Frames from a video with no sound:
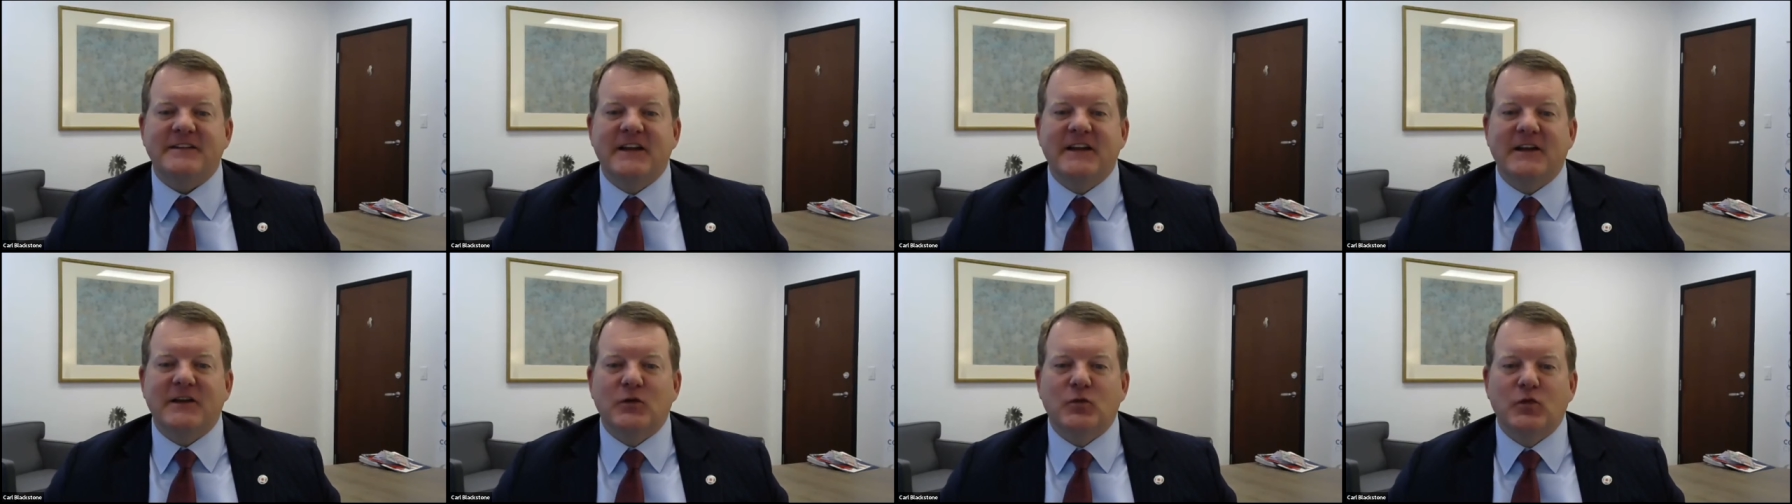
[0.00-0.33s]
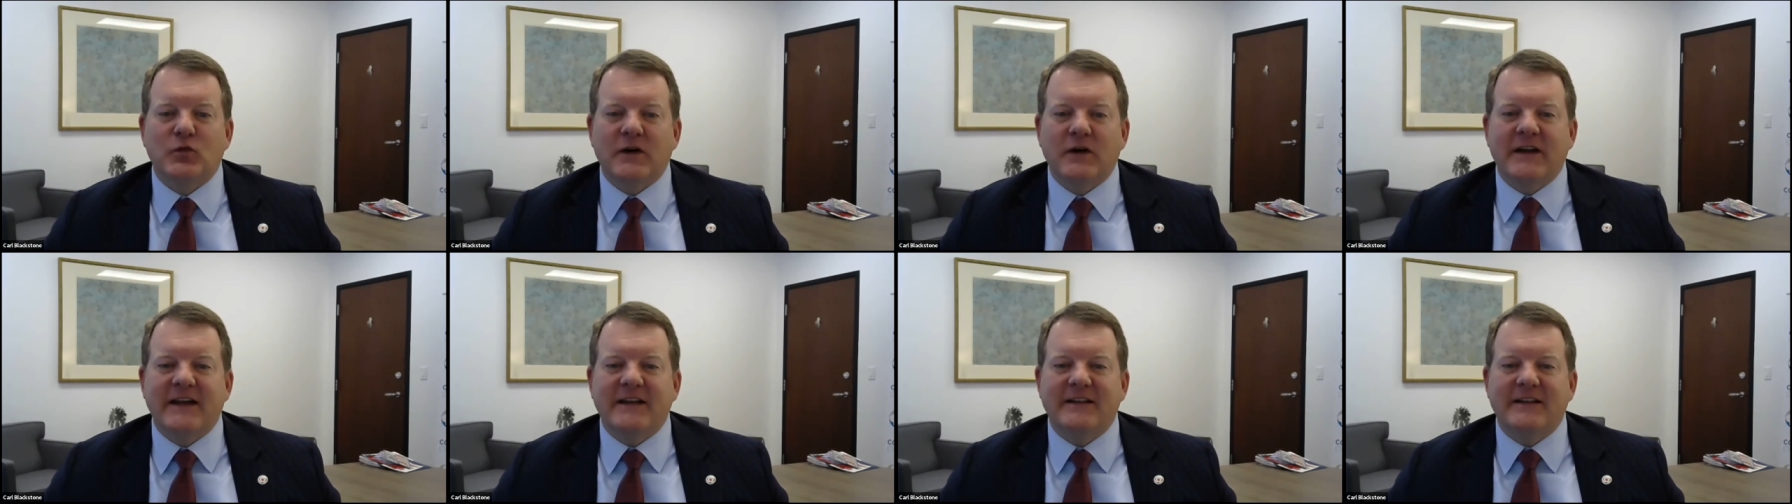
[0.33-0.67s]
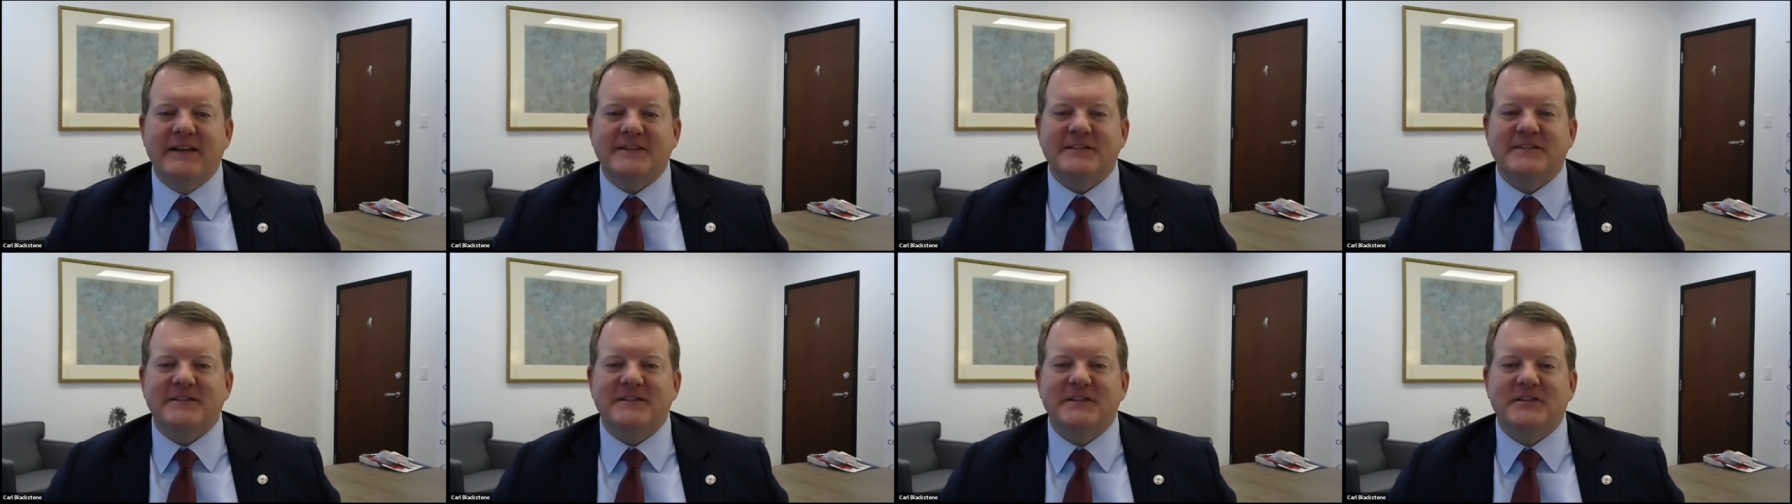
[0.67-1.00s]
at the Woody,
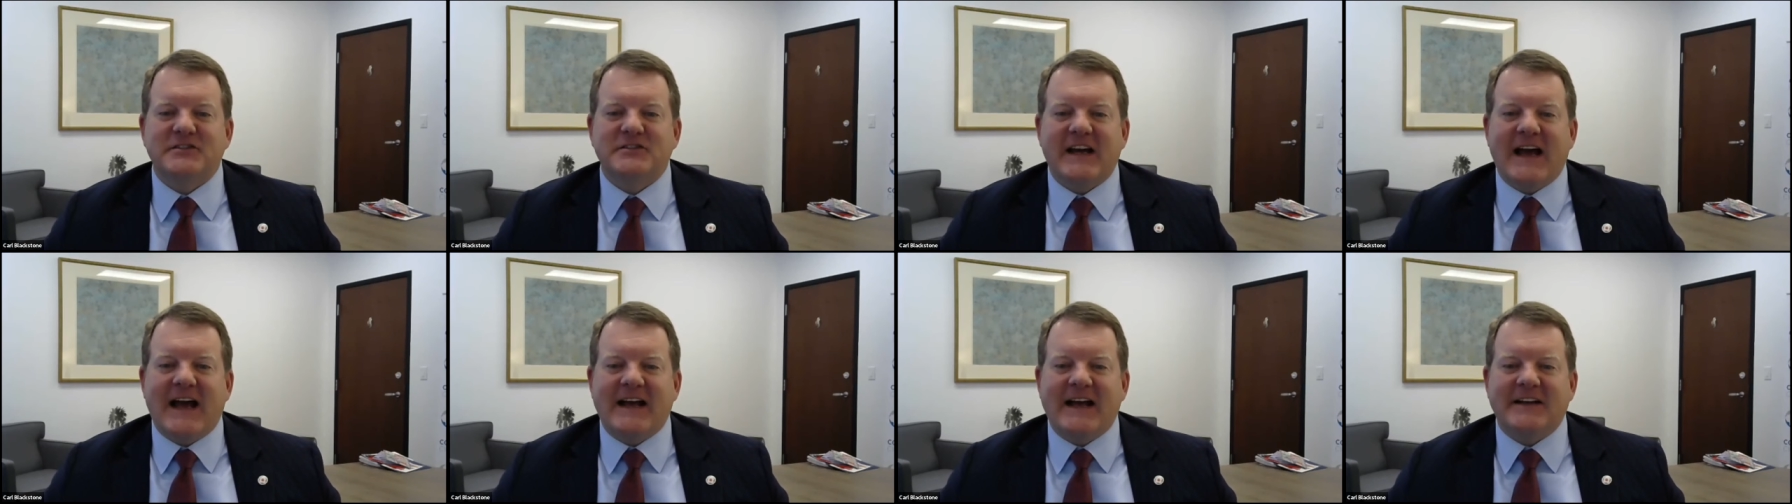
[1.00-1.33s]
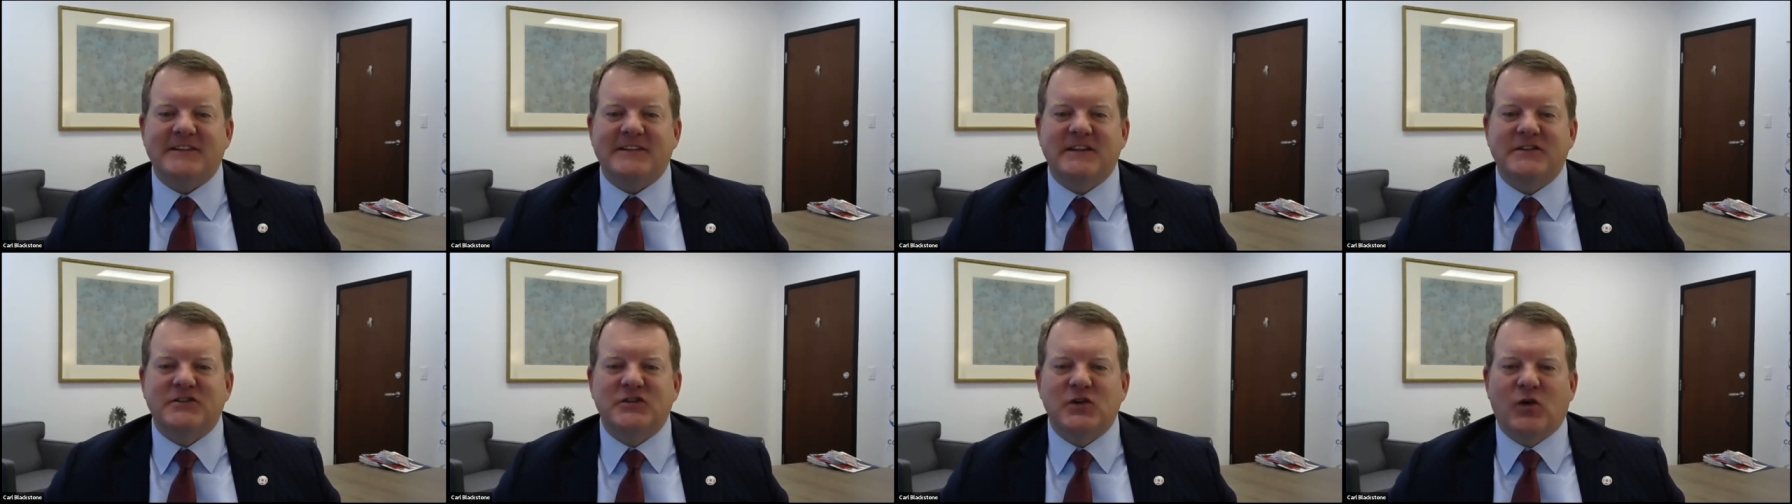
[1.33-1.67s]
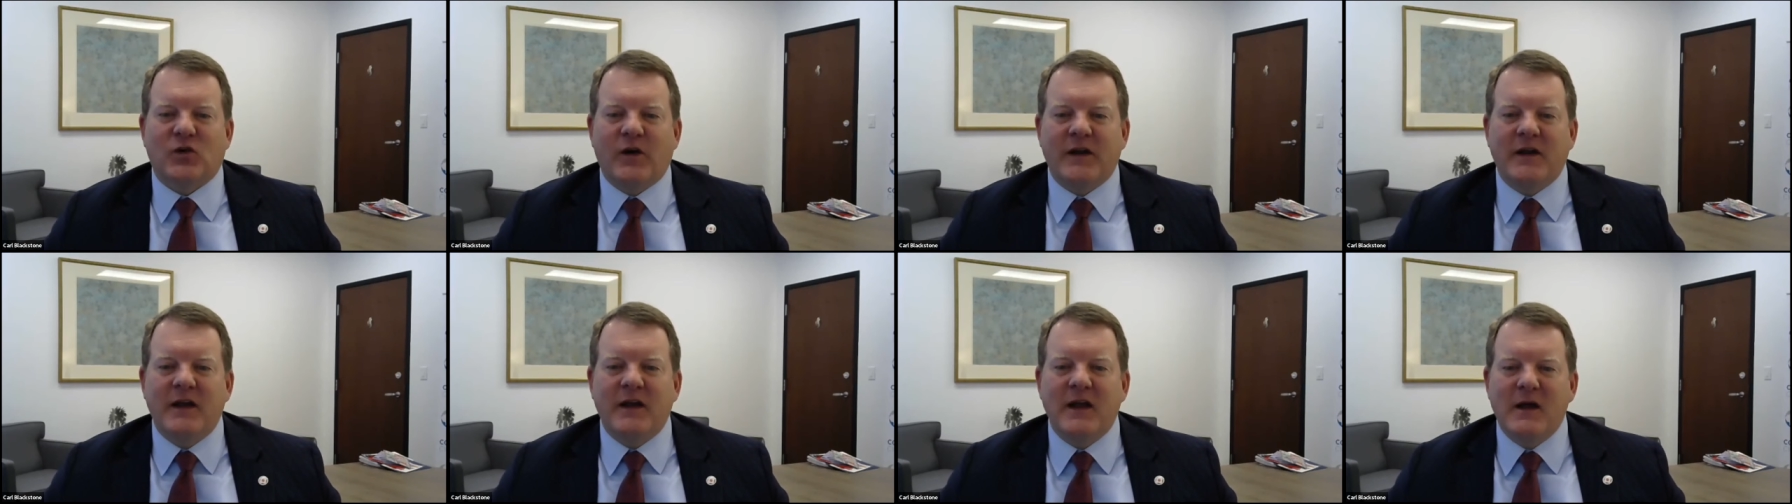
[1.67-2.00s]
listen to jazz at the
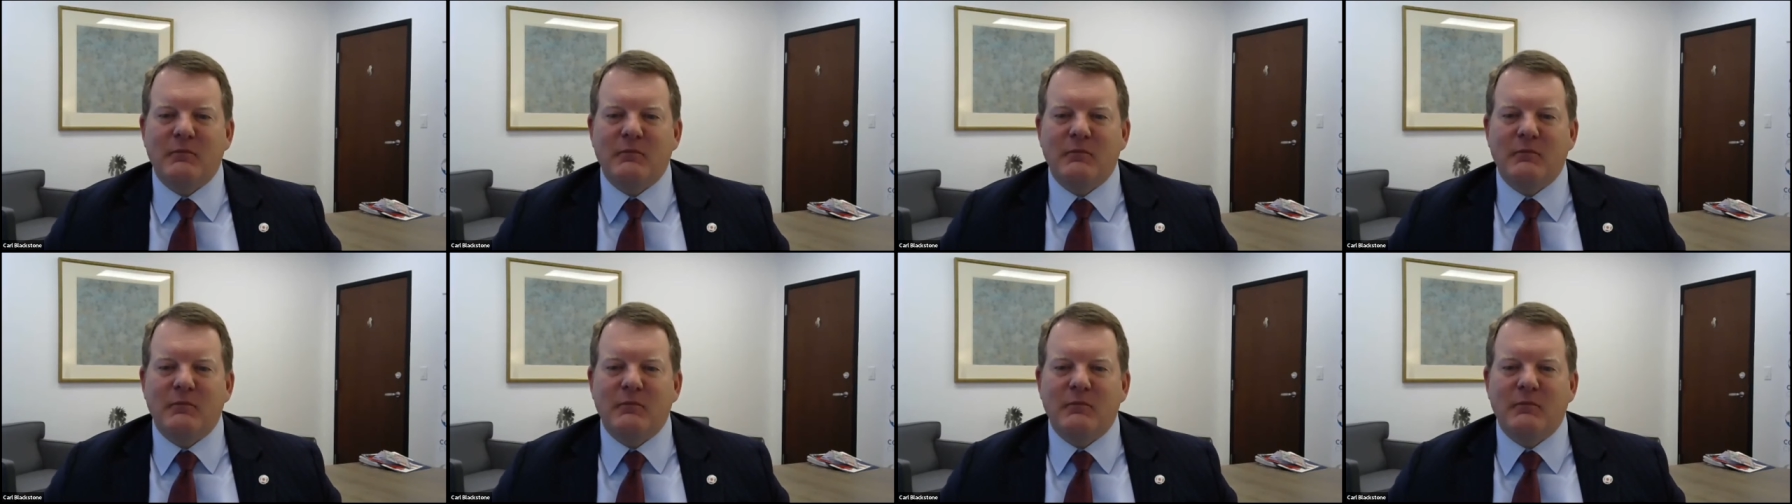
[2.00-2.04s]
joint,